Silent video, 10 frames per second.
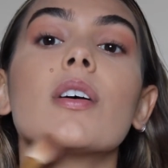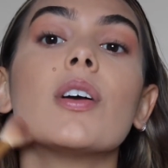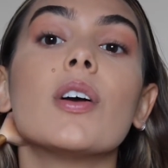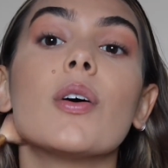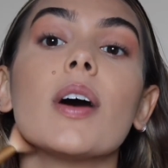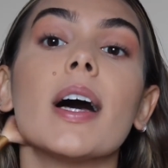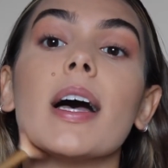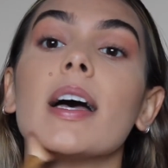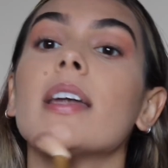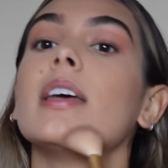go
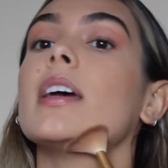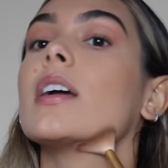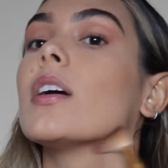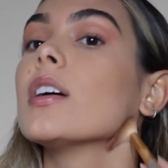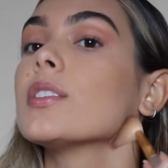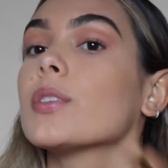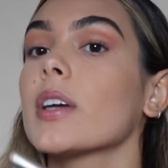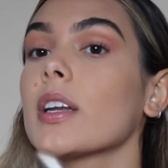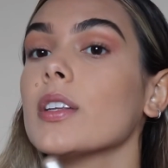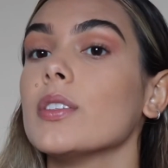ahead and contour. I'm
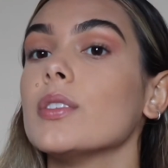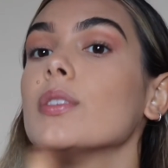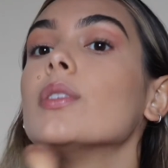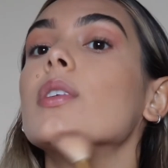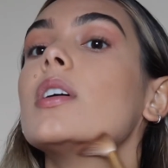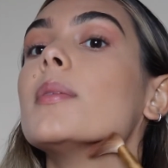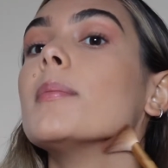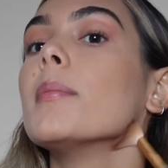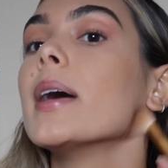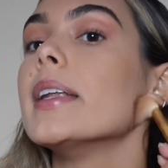gonna do
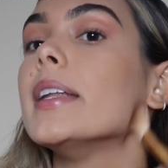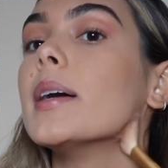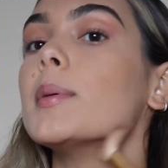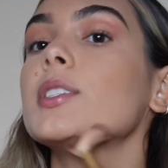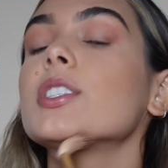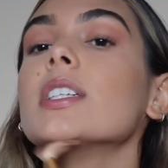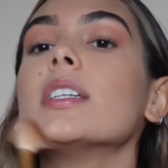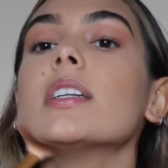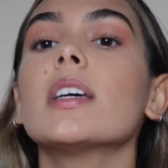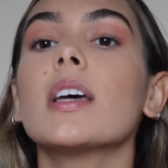my double
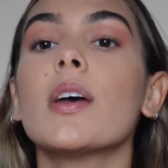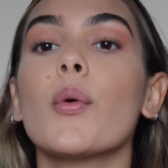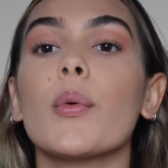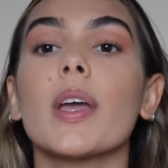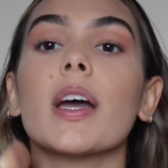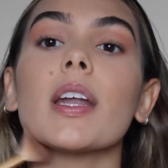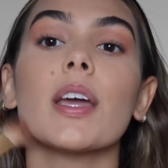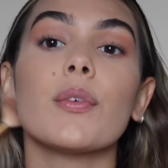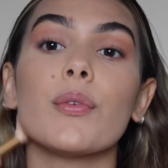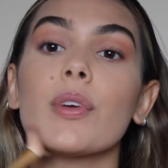chin. Gotta
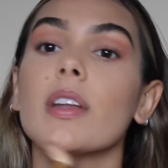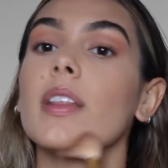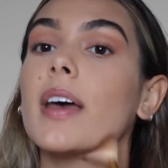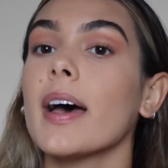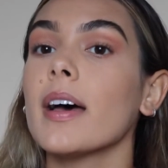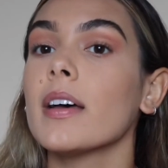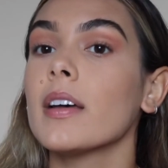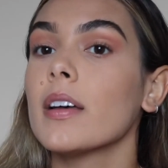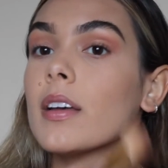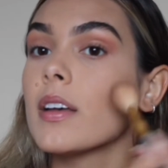get rid of that.
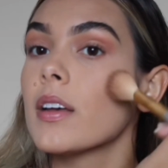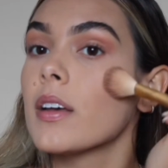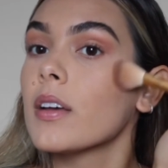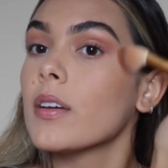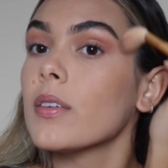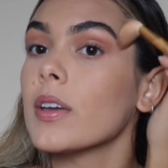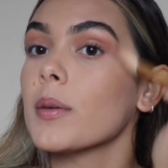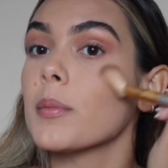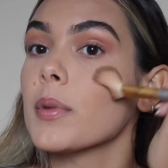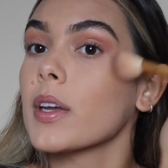You
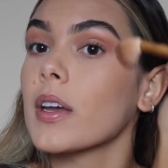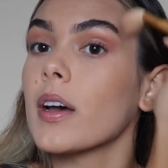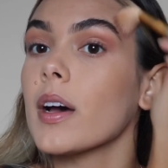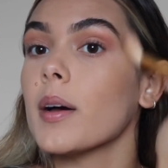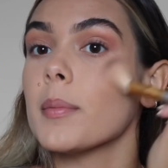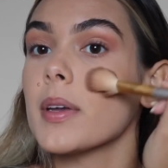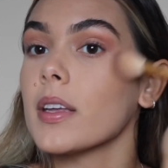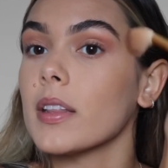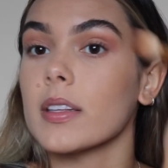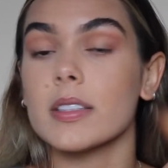can bring it up
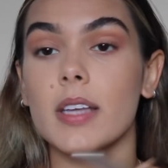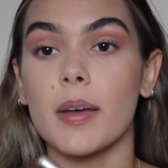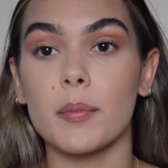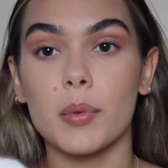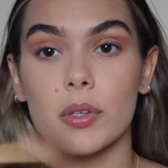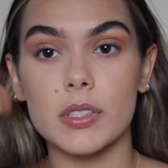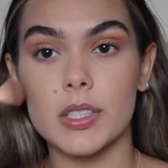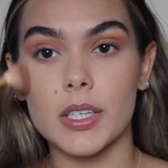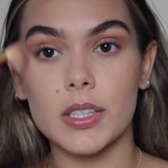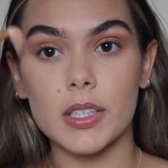in the temples
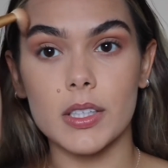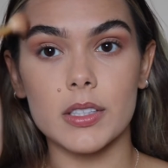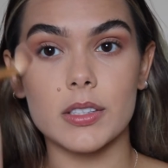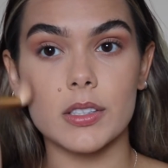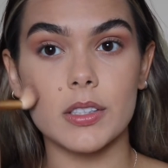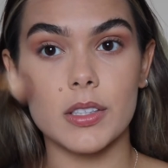like this